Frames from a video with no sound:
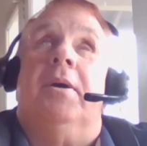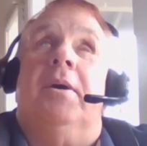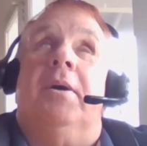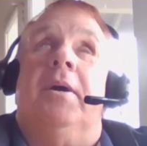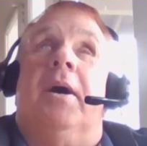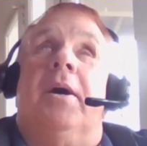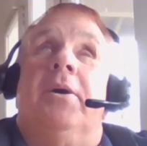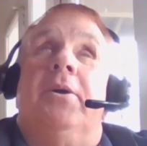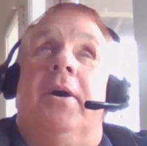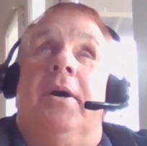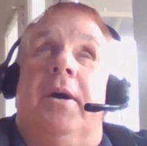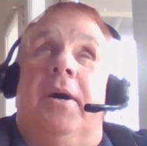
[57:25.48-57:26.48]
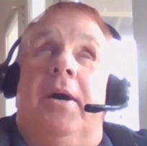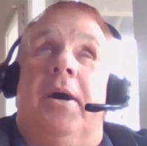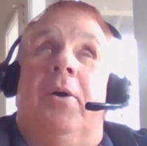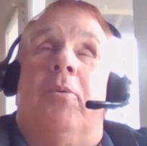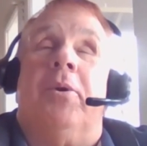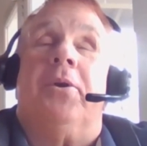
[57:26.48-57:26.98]
Yeah,
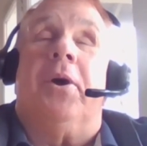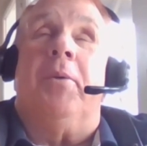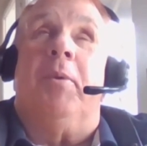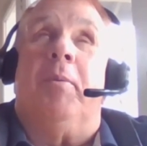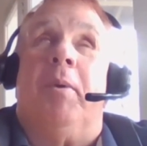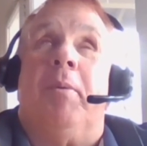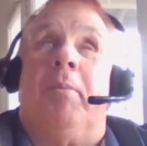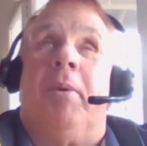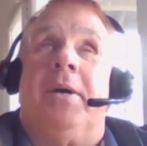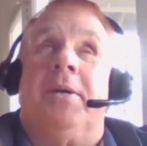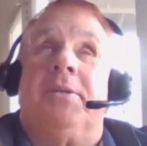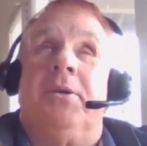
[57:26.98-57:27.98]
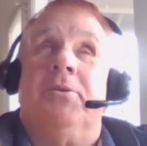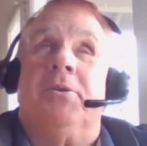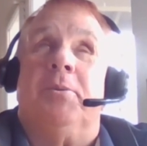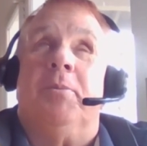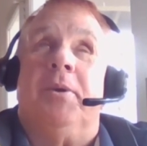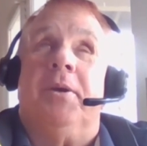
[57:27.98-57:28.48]
at one time in my past, I used
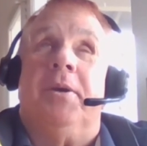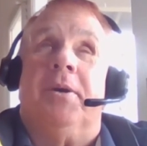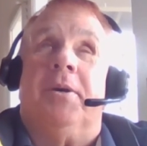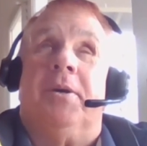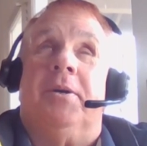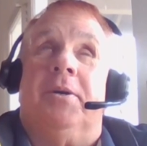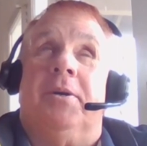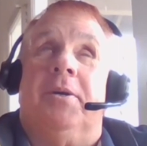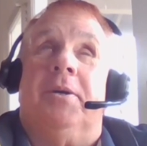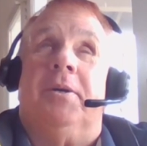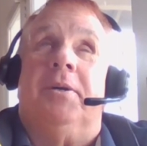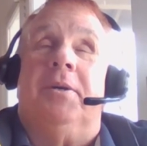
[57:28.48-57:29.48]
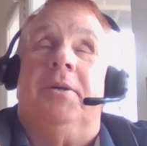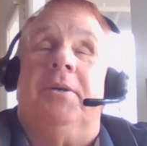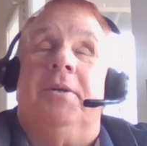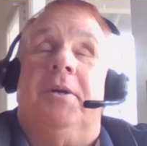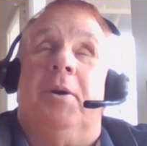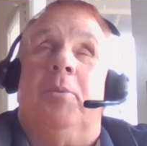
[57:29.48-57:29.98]
to be a
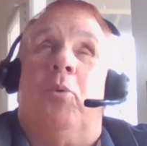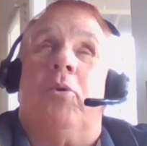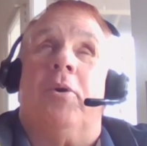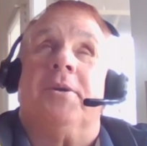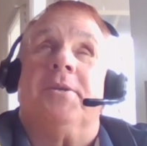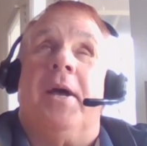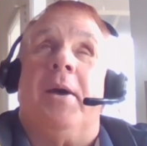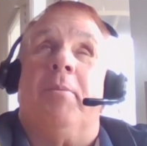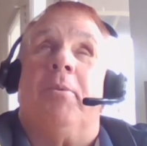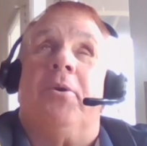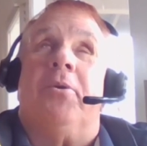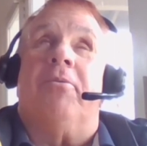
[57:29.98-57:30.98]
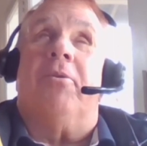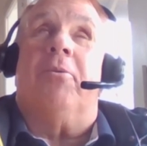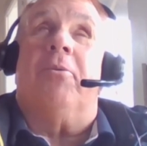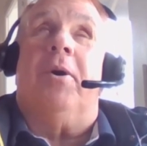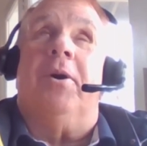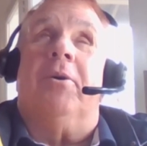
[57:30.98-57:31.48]
board examiner for a
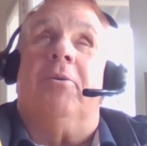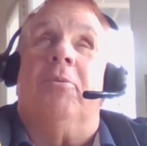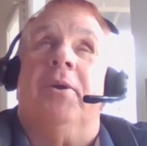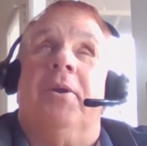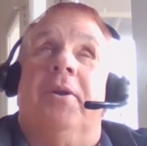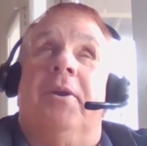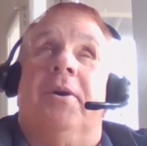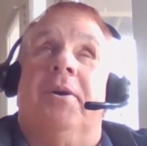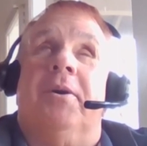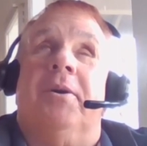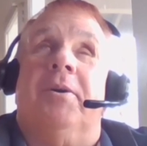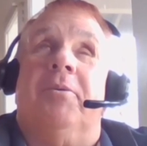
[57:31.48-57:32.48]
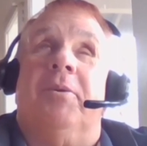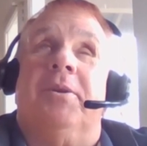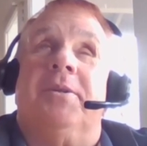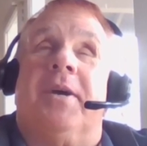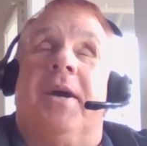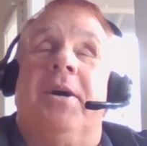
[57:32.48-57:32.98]
while when
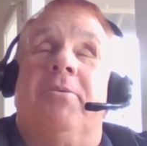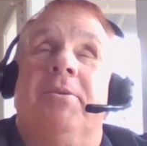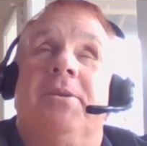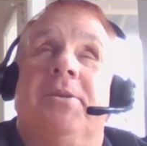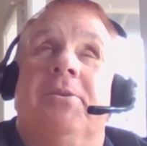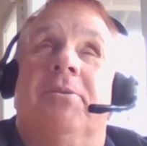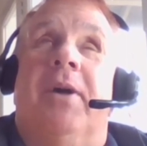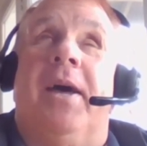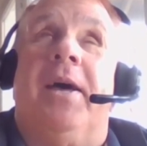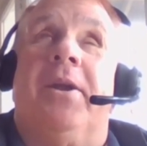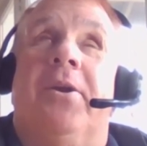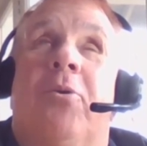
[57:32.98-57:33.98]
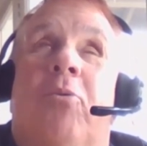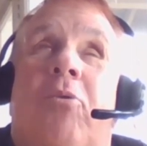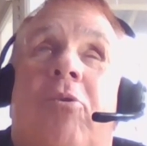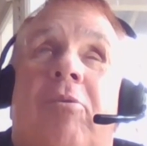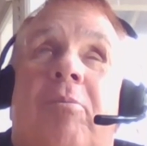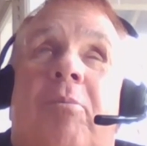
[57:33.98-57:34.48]
psychiatry still had an
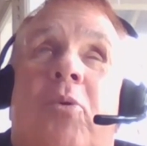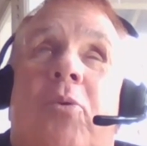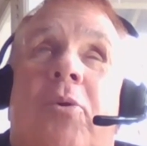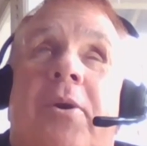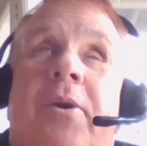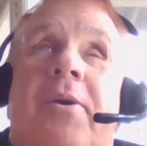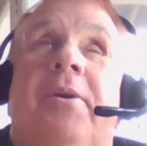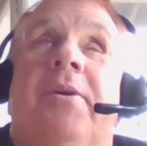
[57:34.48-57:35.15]
oral board.